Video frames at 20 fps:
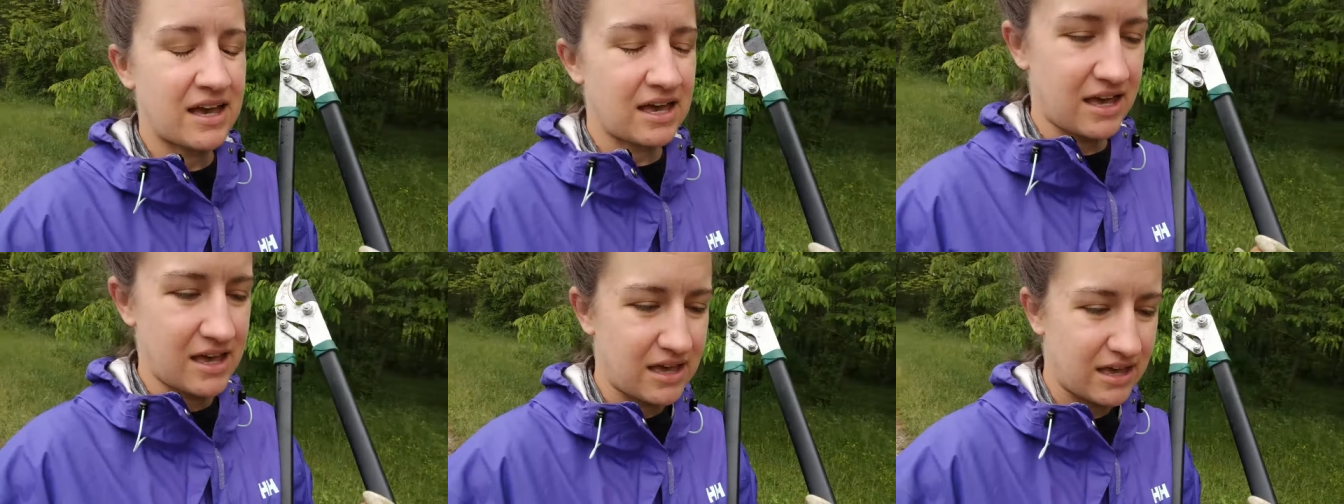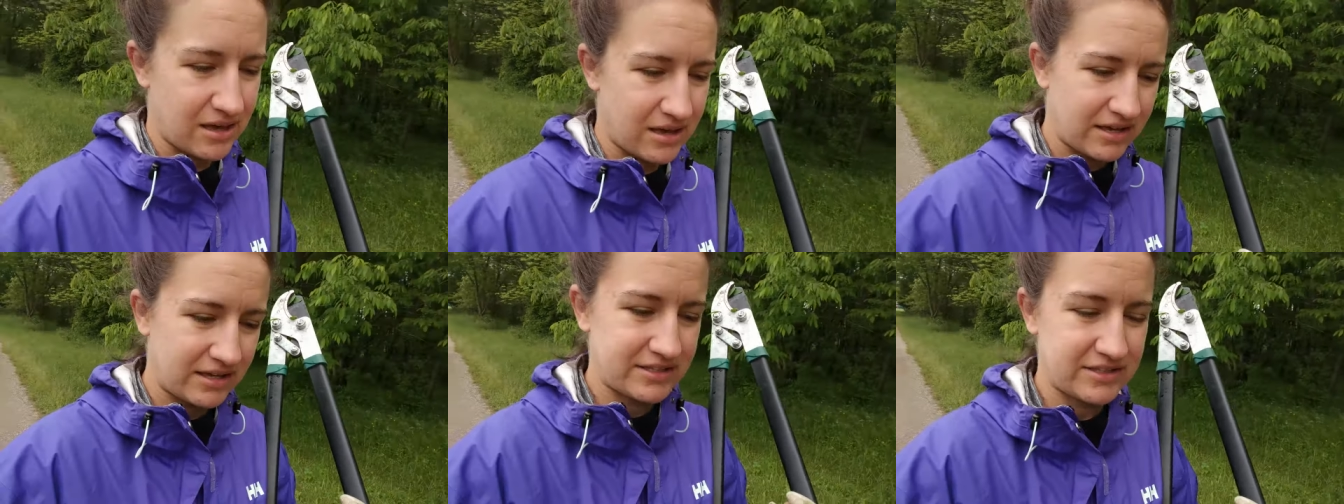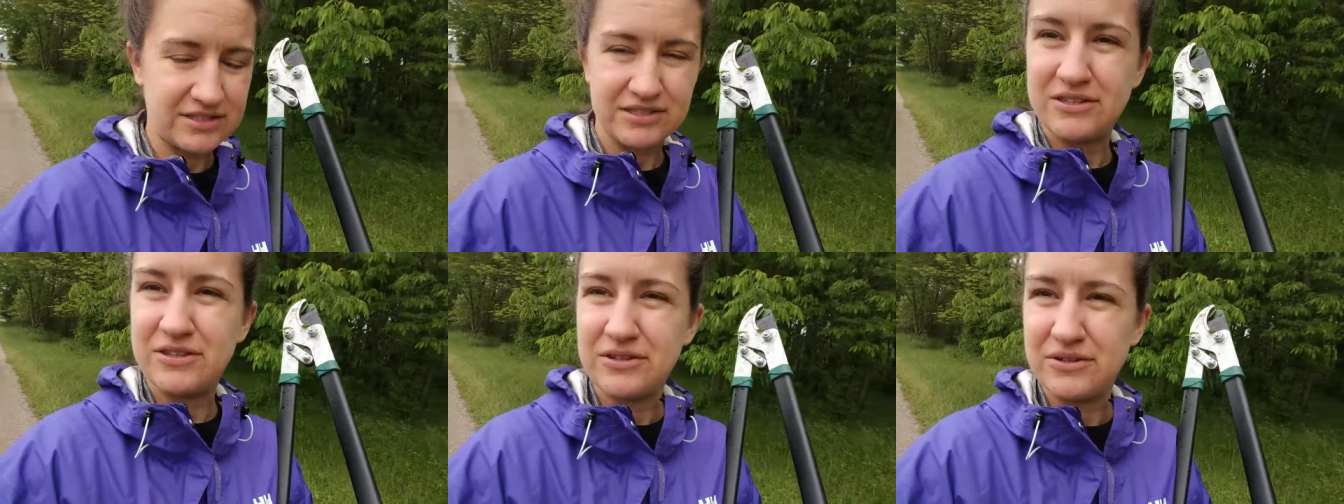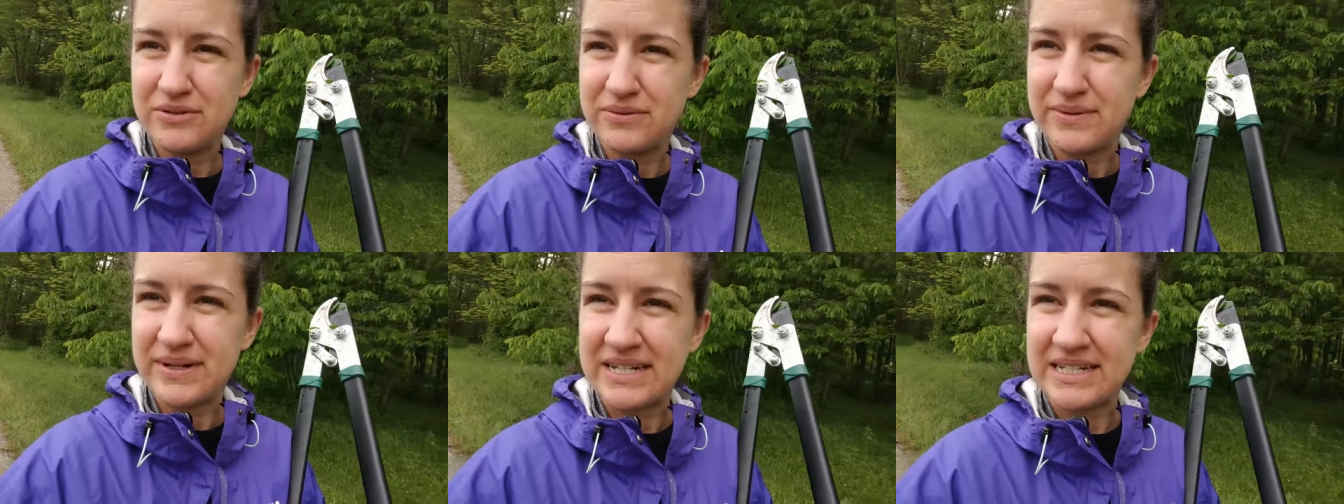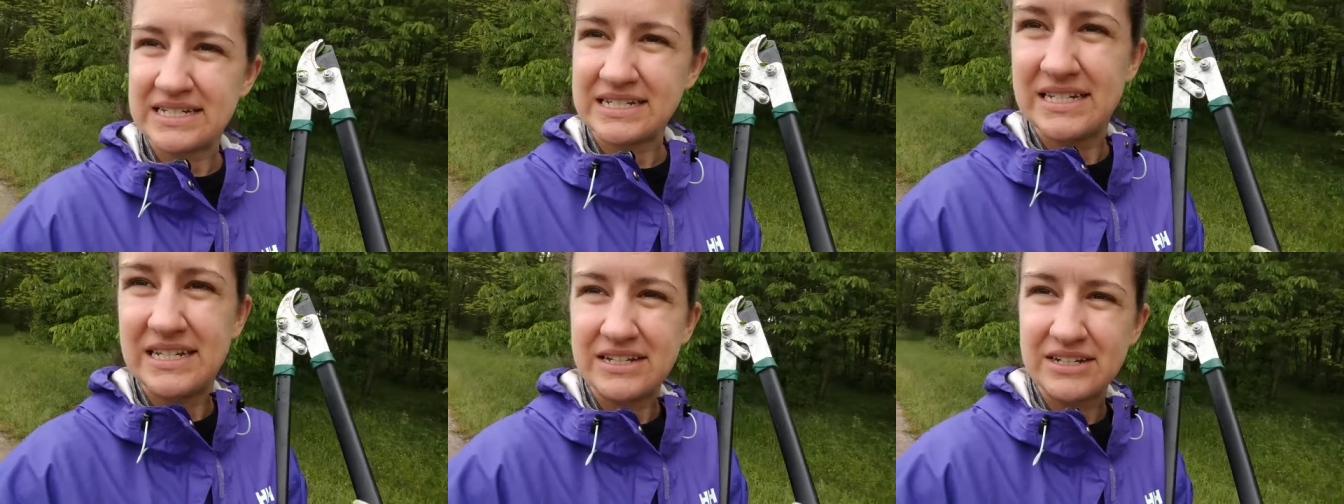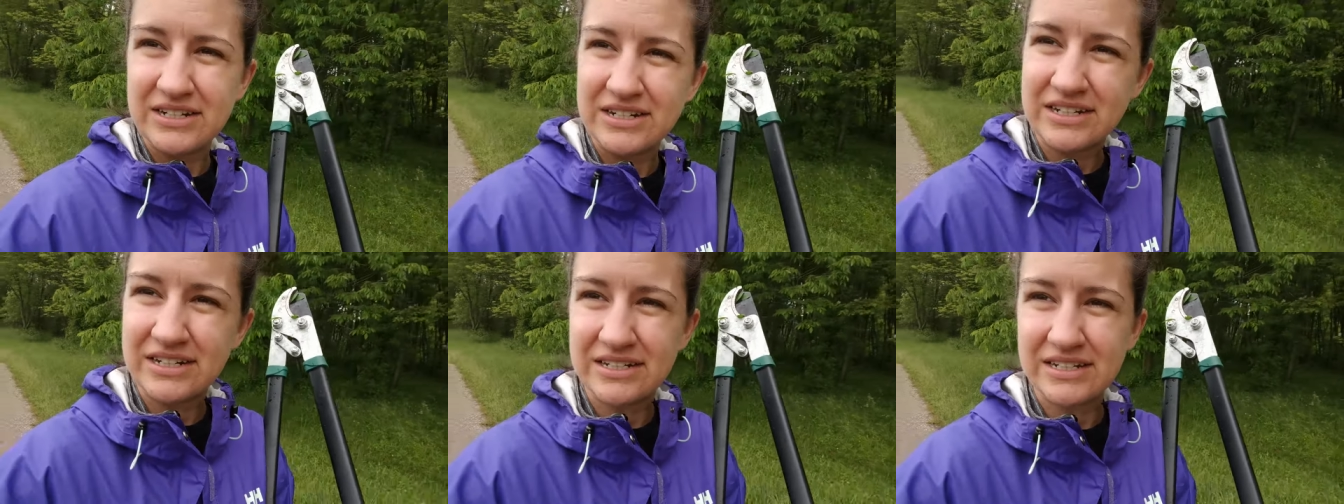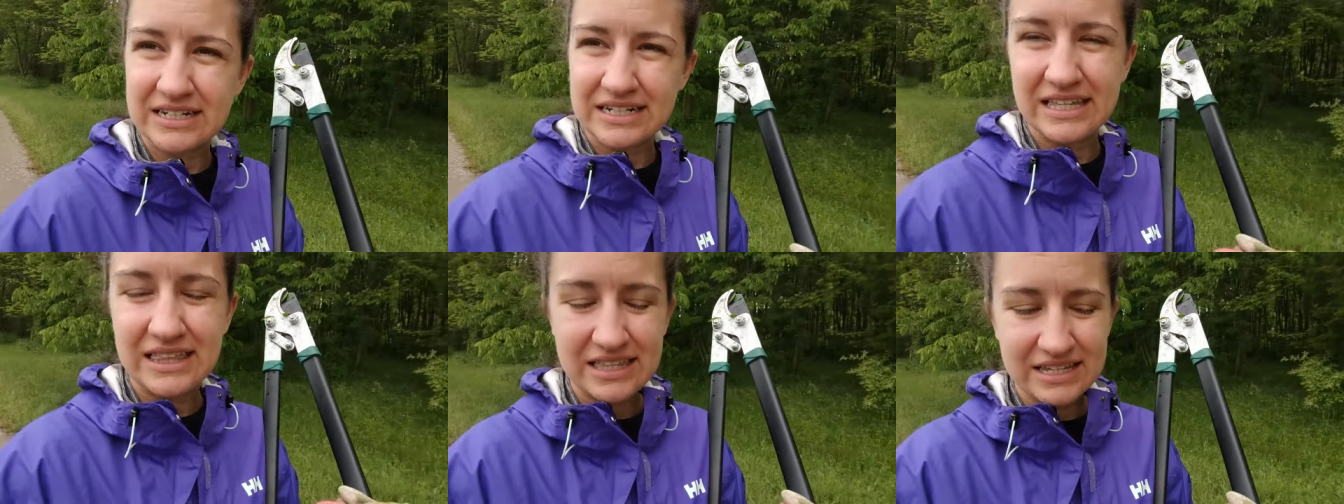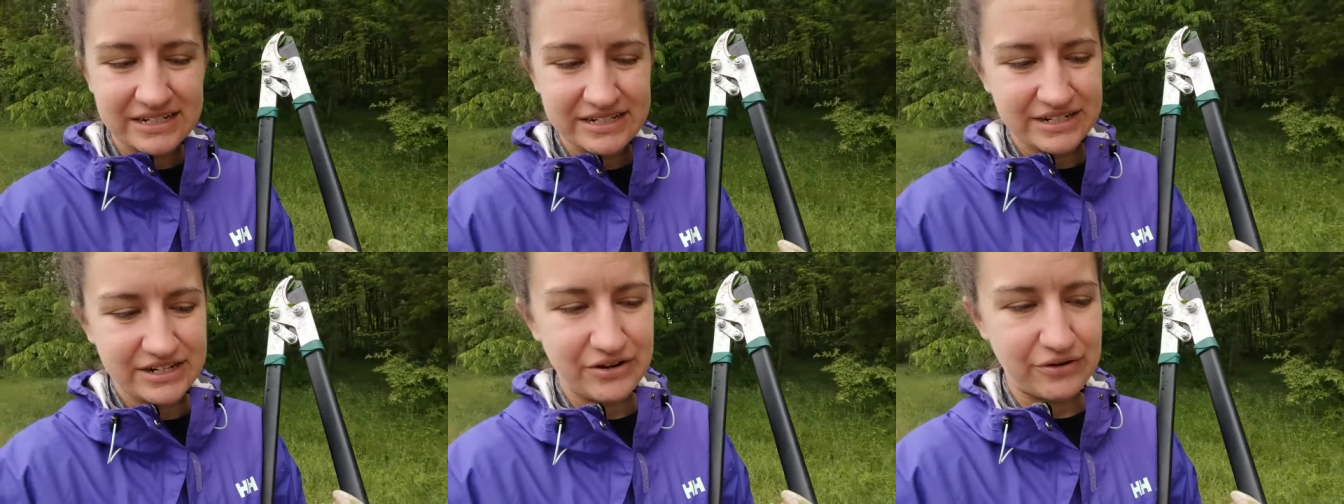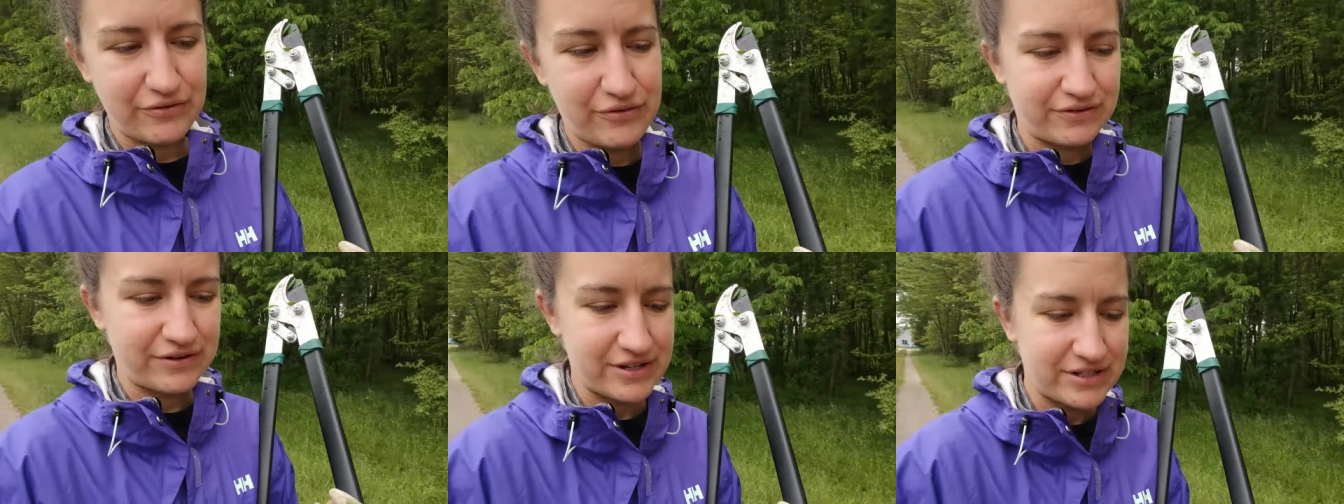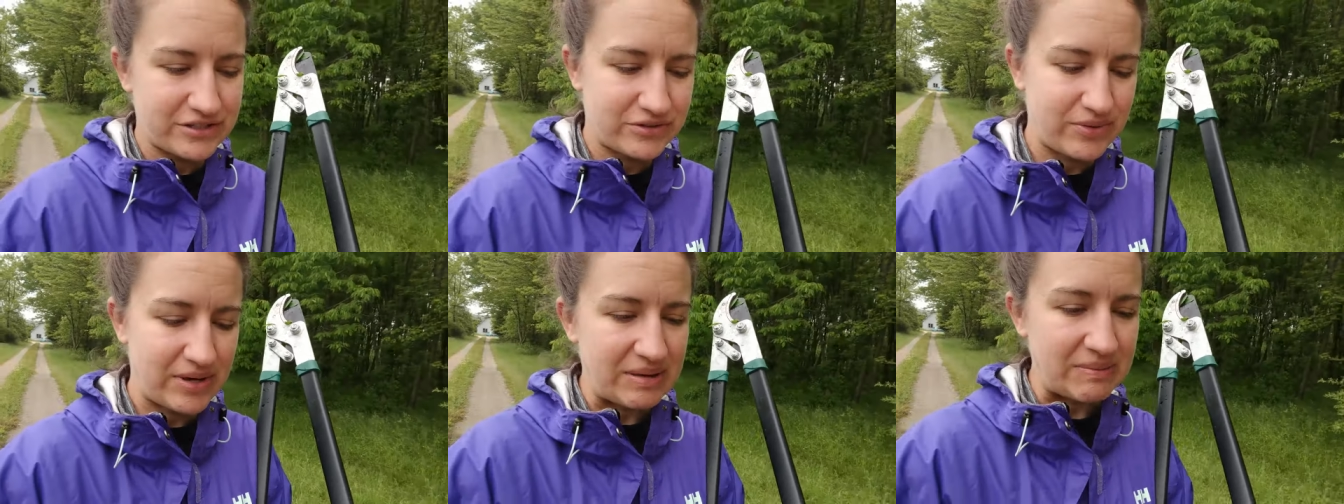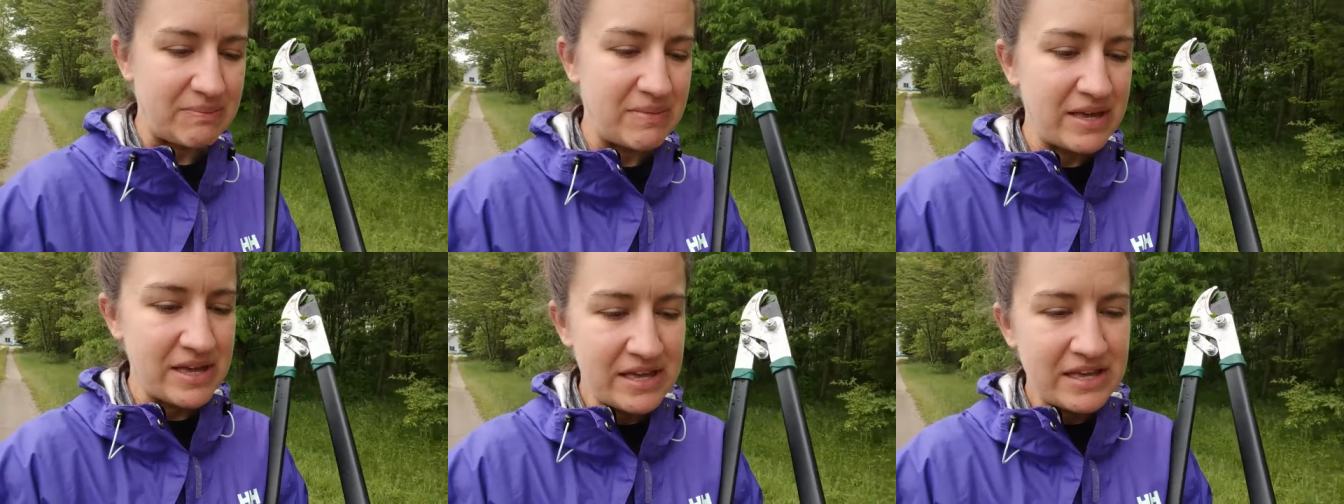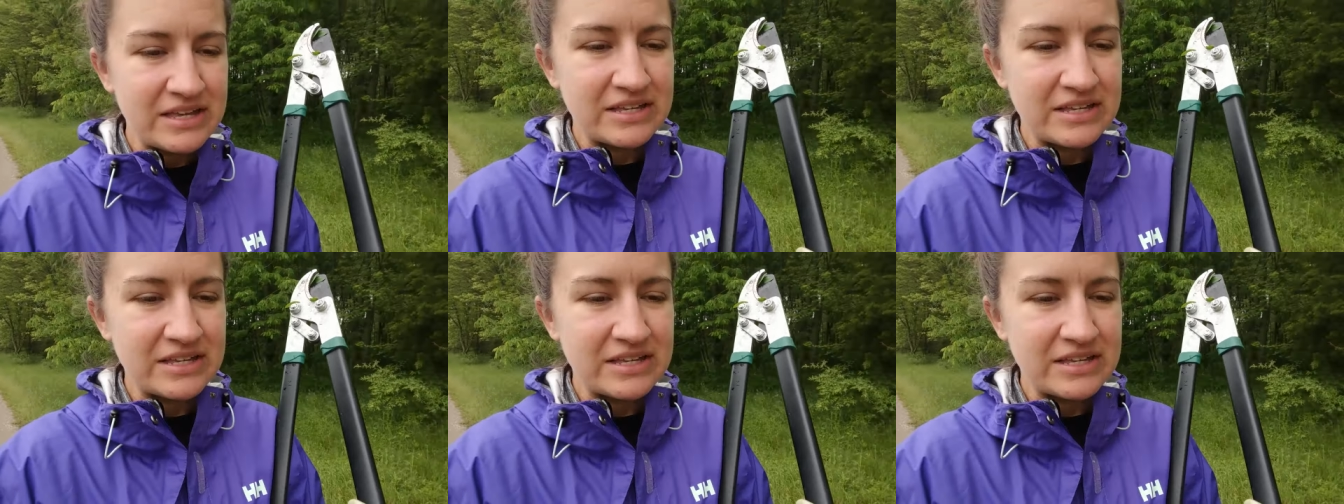Uh, it's too windy or anything to go for a swim,